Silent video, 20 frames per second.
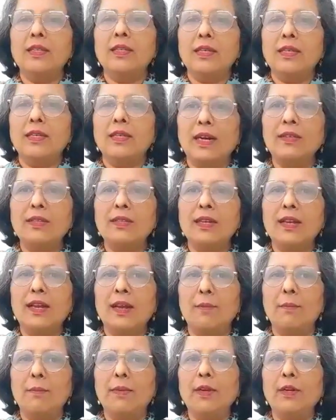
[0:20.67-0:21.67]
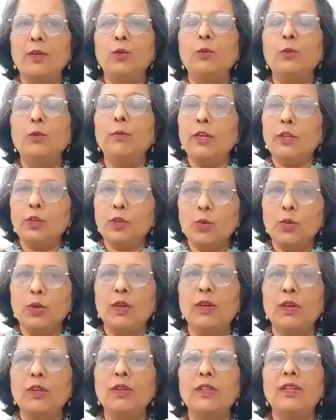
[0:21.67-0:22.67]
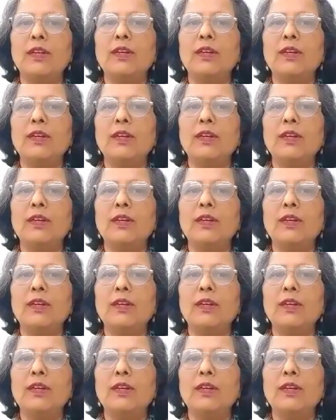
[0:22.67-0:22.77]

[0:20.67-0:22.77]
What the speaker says: It started as a campaign to make sure